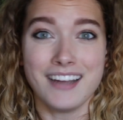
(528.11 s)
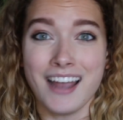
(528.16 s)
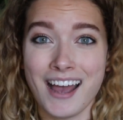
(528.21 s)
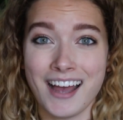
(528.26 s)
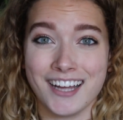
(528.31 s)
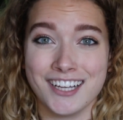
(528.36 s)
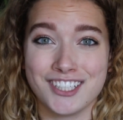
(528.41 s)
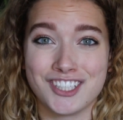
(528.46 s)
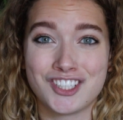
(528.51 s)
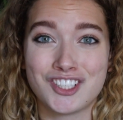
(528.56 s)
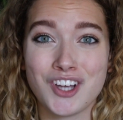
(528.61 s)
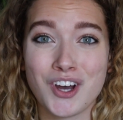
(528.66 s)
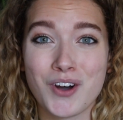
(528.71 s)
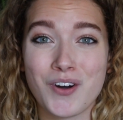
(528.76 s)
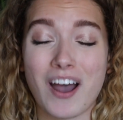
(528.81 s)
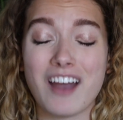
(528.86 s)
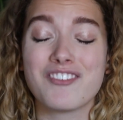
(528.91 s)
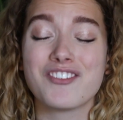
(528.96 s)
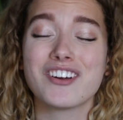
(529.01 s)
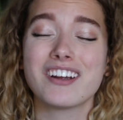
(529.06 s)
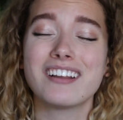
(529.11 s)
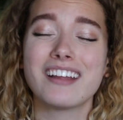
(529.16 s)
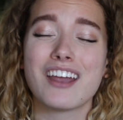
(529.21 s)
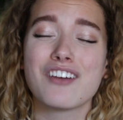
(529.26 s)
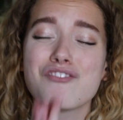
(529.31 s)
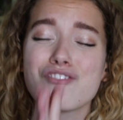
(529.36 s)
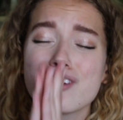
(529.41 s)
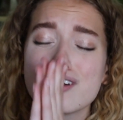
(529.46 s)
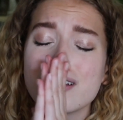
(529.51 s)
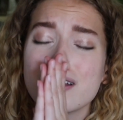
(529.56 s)
Yeah, so I
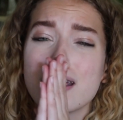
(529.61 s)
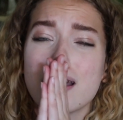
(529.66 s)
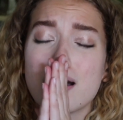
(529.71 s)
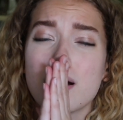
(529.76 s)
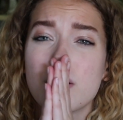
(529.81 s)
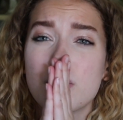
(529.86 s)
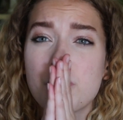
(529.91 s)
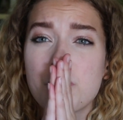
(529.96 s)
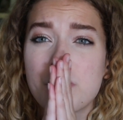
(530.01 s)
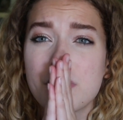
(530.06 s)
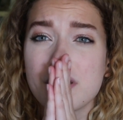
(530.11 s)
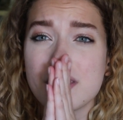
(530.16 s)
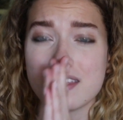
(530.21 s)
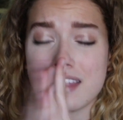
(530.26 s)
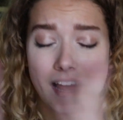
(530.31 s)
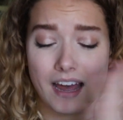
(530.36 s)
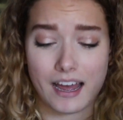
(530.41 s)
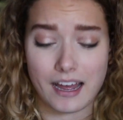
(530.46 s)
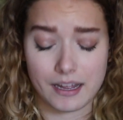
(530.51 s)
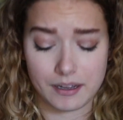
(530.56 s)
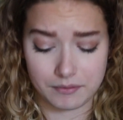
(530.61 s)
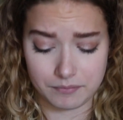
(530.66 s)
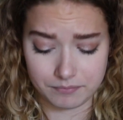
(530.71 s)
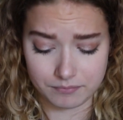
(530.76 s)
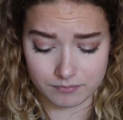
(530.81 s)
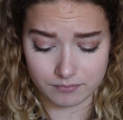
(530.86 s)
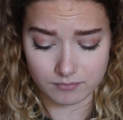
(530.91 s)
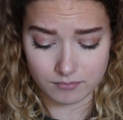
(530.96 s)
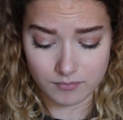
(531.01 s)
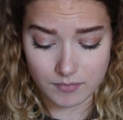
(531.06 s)
really hope that
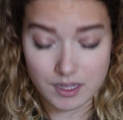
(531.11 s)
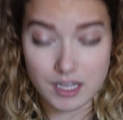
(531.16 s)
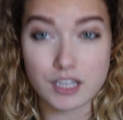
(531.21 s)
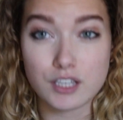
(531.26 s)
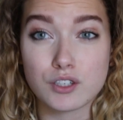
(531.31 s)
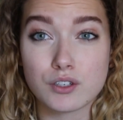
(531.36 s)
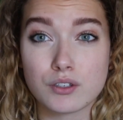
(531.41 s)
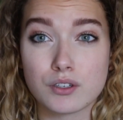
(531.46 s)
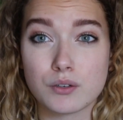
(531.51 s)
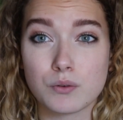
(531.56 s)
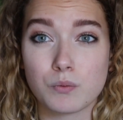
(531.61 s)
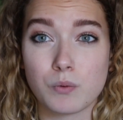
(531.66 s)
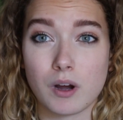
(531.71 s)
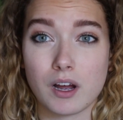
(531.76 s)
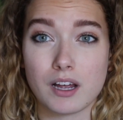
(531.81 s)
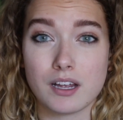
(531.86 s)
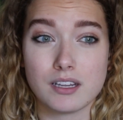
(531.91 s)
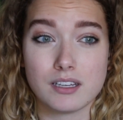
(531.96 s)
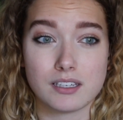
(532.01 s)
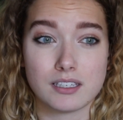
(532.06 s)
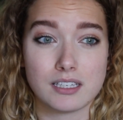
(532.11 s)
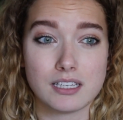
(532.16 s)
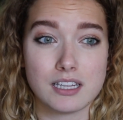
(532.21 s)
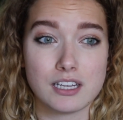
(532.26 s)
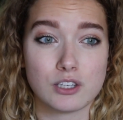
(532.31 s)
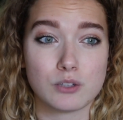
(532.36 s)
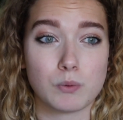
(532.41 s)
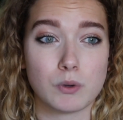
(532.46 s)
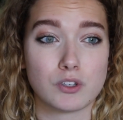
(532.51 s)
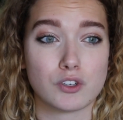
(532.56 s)
this
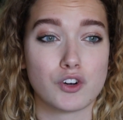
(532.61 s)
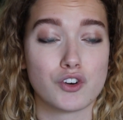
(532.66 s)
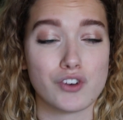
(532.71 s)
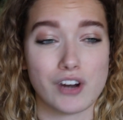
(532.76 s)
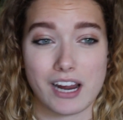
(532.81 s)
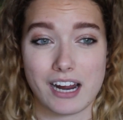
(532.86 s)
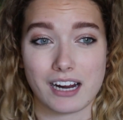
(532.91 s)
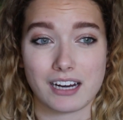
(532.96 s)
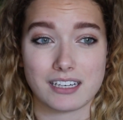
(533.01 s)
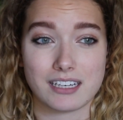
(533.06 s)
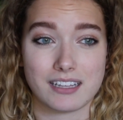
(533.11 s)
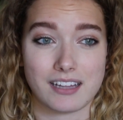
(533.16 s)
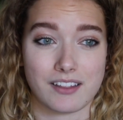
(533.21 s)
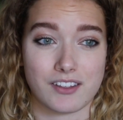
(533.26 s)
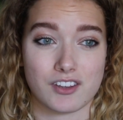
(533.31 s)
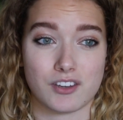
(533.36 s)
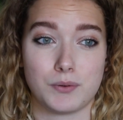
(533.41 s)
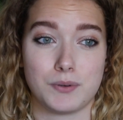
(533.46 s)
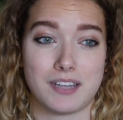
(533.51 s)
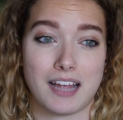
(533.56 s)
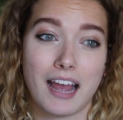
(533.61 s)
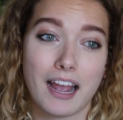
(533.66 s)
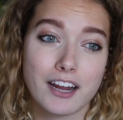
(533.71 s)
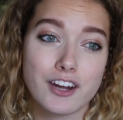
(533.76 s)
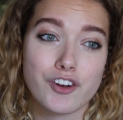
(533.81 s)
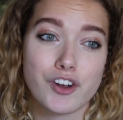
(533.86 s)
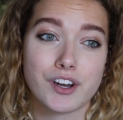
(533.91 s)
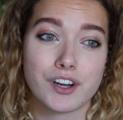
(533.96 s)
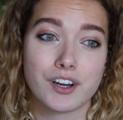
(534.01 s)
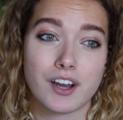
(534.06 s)
was correct and that this was
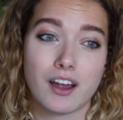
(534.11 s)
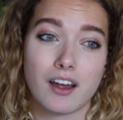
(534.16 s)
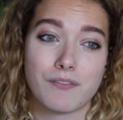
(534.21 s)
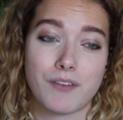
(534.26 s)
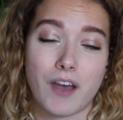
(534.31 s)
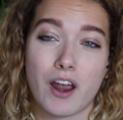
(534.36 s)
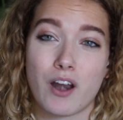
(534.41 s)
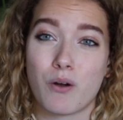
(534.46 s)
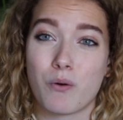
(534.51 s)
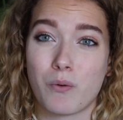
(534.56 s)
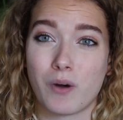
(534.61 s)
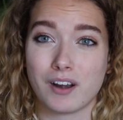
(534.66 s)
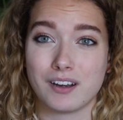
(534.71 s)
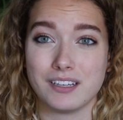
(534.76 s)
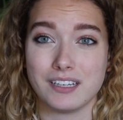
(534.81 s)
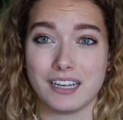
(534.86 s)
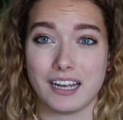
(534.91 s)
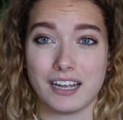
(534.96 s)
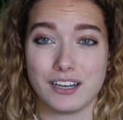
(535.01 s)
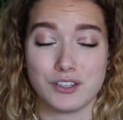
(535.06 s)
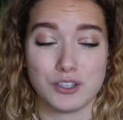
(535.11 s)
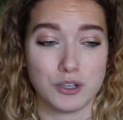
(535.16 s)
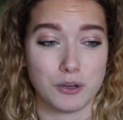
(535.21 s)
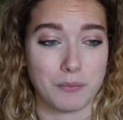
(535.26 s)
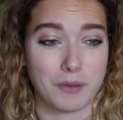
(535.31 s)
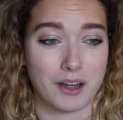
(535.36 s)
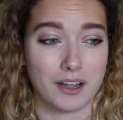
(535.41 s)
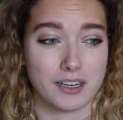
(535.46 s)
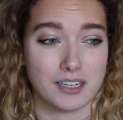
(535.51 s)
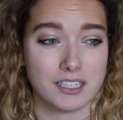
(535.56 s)
accurate enough. I don't want to get too
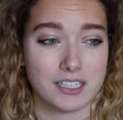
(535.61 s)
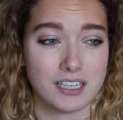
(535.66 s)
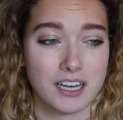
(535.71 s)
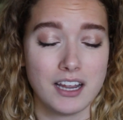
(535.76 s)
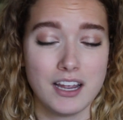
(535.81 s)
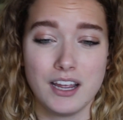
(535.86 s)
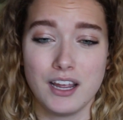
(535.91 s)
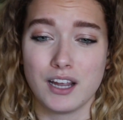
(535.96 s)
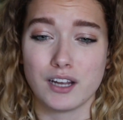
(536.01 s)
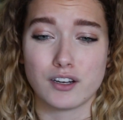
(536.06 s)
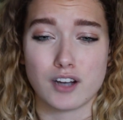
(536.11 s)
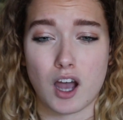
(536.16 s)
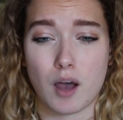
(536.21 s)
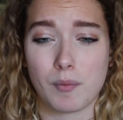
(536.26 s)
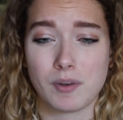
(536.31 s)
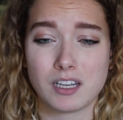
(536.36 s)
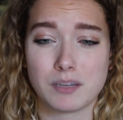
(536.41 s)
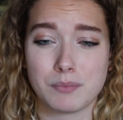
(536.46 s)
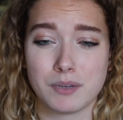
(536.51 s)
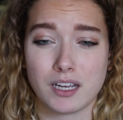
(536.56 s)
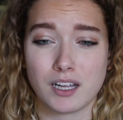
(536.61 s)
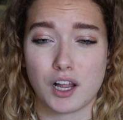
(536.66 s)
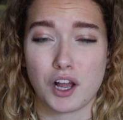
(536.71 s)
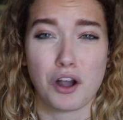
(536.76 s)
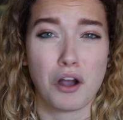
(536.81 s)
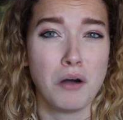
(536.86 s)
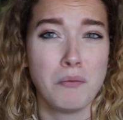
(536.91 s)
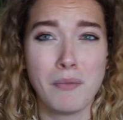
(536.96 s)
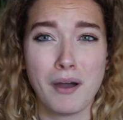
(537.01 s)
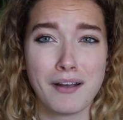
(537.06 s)
much comments being like,
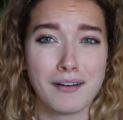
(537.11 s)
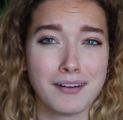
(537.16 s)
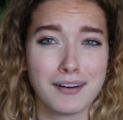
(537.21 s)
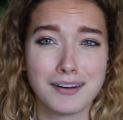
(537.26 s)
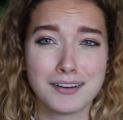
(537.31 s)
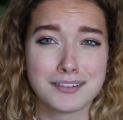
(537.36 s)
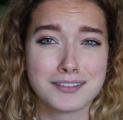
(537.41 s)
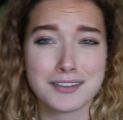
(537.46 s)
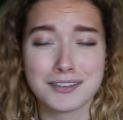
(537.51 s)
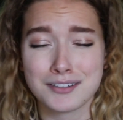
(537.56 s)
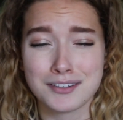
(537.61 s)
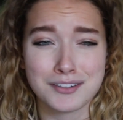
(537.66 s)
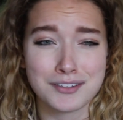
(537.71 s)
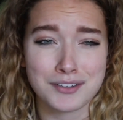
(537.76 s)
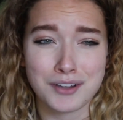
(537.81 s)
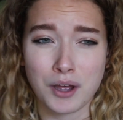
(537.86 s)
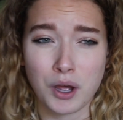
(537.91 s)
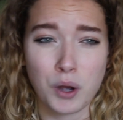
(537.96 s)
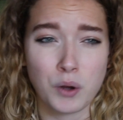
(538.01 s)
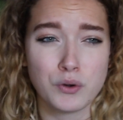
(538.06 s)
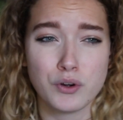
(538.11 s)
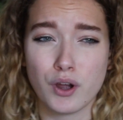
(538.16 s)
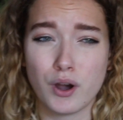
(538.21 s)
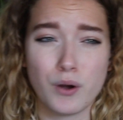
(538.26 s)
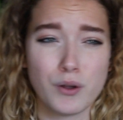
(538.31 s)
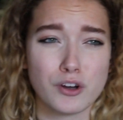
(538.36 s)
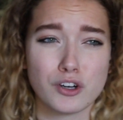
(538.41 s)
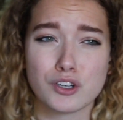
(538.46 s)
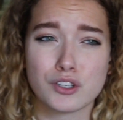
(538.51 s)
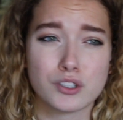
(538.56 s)
oh my gosh, no,
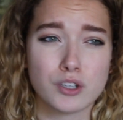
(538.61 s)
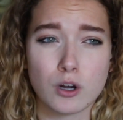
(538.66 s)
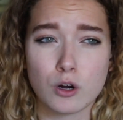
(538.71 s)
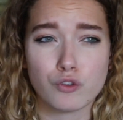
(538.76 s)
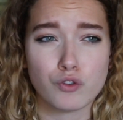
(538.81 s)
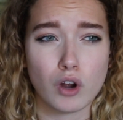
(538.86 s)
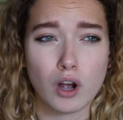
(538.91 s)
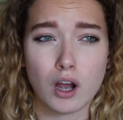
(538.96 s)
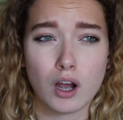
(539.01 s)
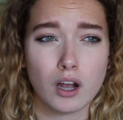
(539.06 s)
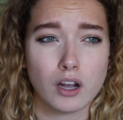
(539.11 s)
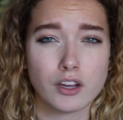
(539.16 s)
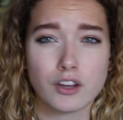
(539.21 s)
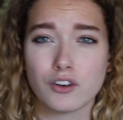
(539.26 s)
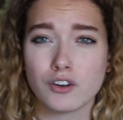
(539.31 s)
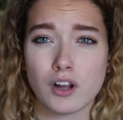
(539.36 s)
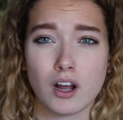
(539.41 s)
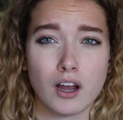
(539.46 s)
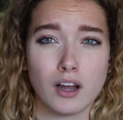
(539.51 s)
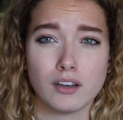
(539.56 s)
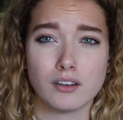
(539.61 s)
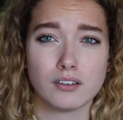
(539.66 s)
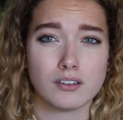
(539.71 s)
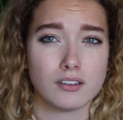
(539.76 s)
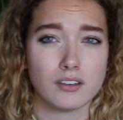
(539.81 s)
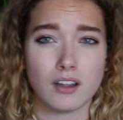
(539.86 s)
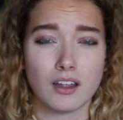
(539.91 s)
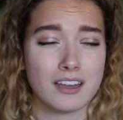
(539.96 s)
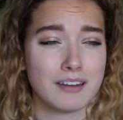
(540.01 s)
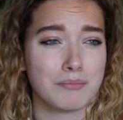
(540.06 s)
you're so wrong, you're not
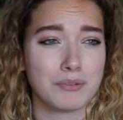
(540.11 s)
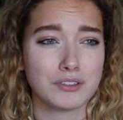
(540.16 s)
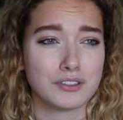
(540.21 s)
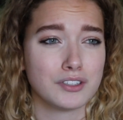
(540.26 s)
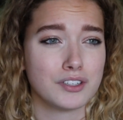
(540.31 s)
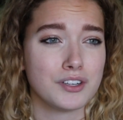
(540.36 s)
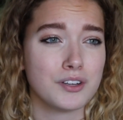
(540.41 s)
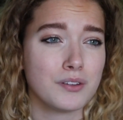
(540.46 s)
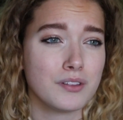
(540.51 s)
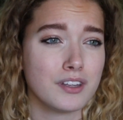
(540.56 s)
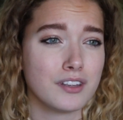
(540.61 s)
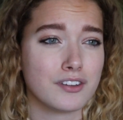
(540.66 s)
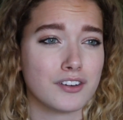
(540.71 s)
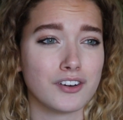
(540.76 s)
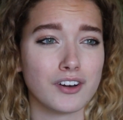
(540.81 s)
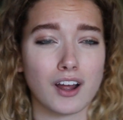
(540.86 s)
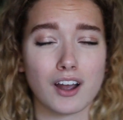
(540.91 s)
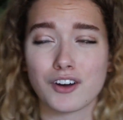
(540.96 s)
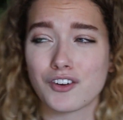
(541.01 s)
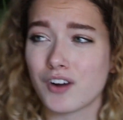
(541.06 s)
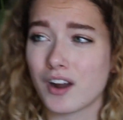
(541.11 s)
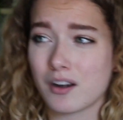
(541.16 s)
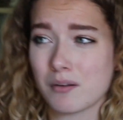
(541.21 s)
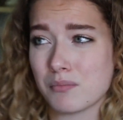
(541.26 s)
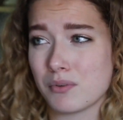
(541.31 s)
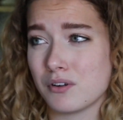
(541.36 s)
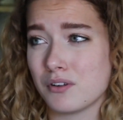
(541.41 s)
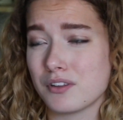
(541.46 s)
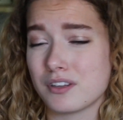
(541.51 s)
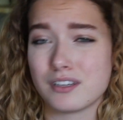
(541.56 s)
able to do this, you're not
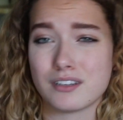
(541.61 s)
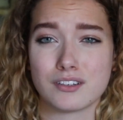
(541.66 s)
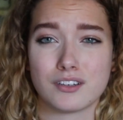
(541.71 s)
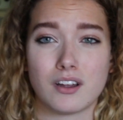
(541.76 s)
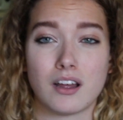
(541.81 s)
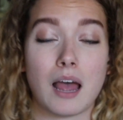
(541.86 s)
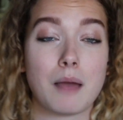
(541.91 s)
credible, this isn't.